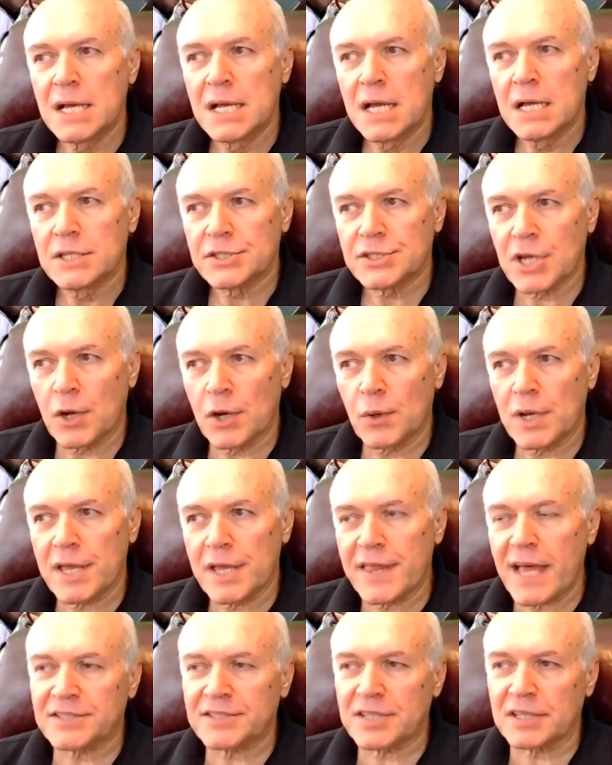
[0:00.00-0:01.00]
So,
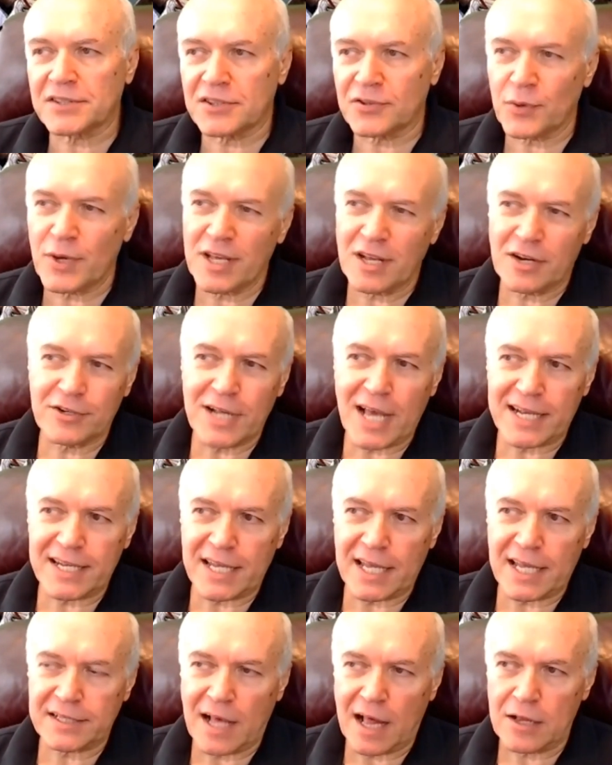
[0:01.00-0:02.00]
and that's a
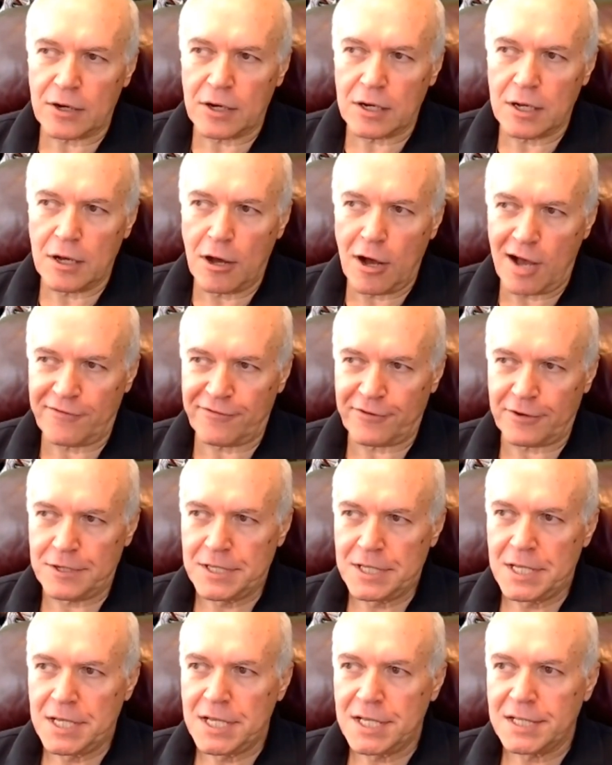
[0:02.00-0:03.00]
$398 offer.
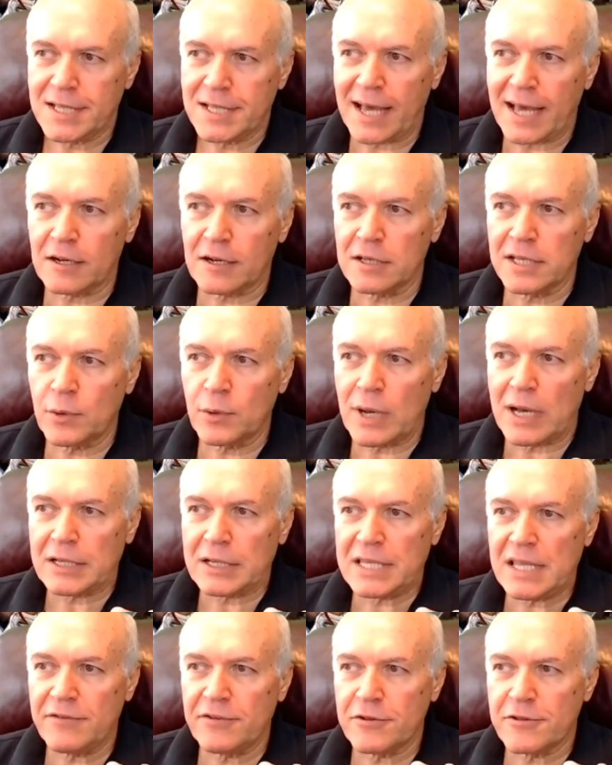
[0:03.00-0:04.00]
Not only will I
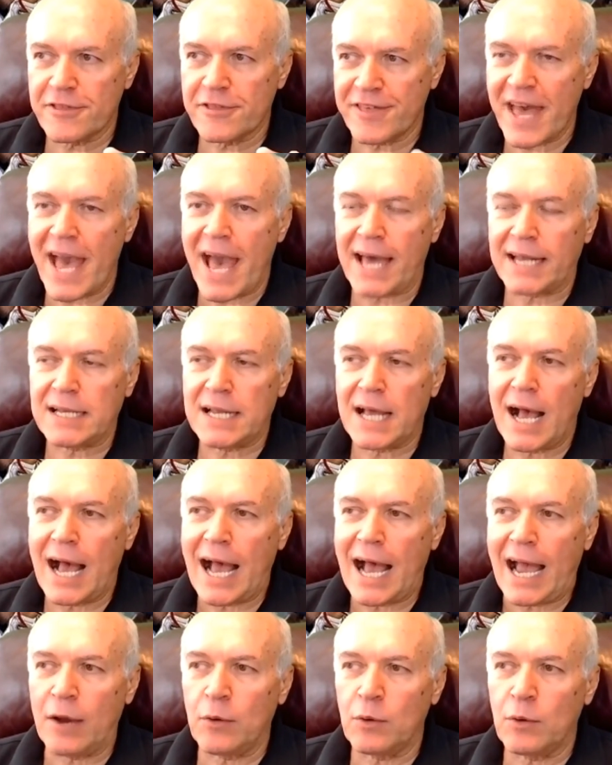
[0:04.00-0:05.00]
give you that,
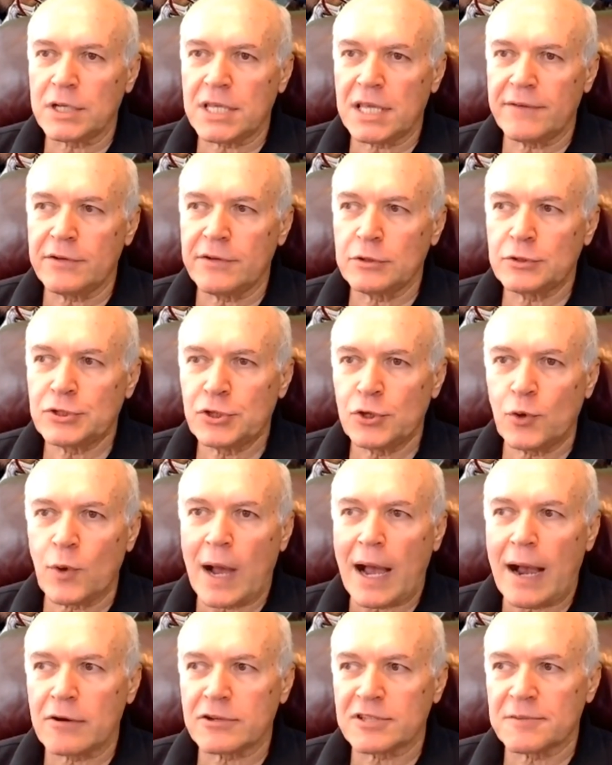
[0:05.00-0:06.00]
I will give you 2
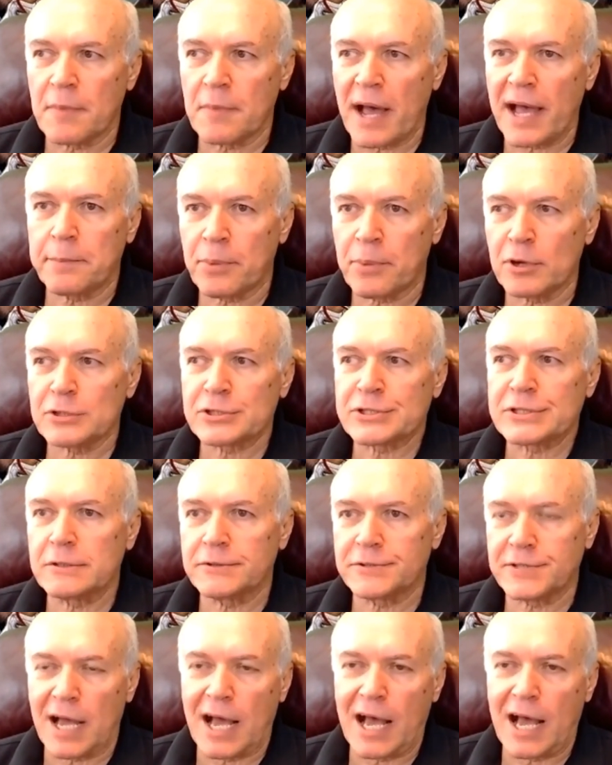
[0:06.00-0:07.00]
hours of my
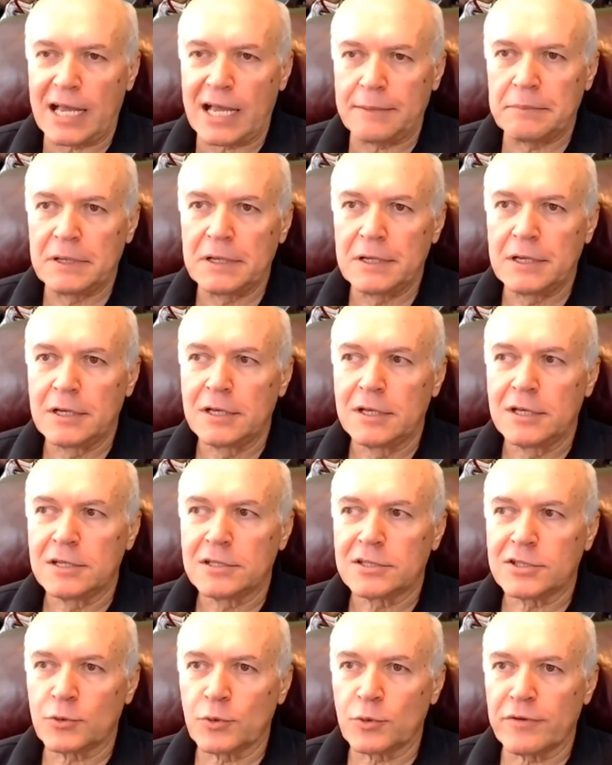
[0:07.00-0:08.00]
personal time
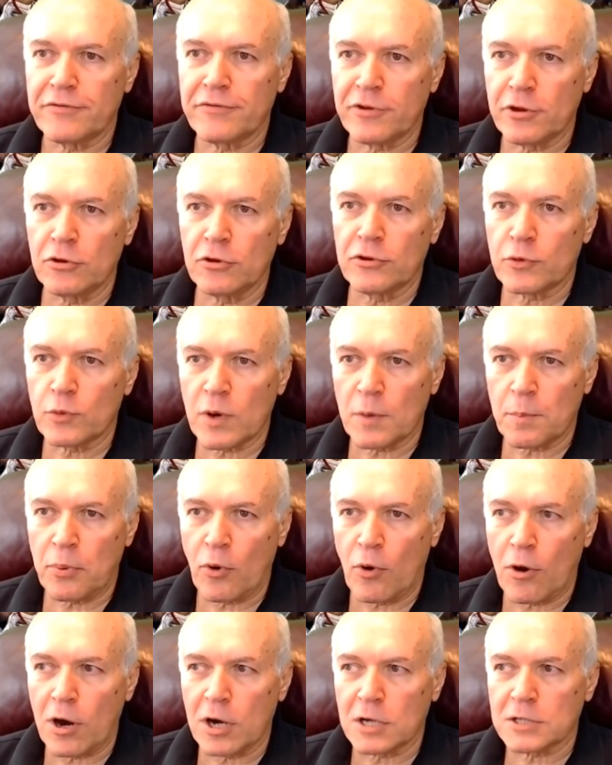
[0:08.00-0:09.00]
to review the
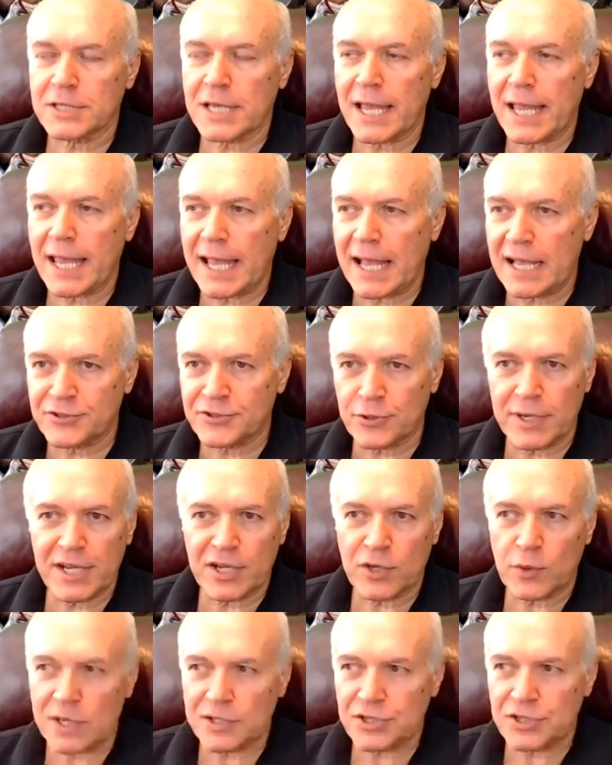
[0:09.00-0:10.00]
reports, answer any
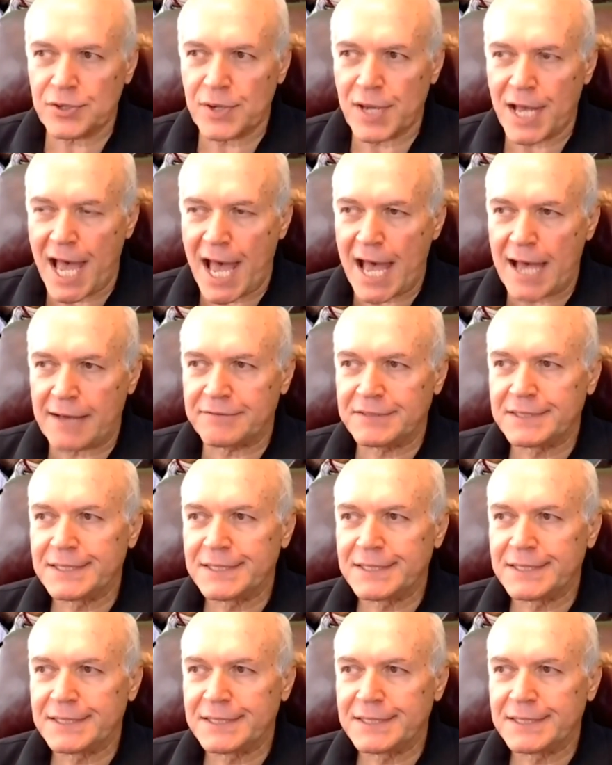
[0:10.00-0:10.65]
question you have,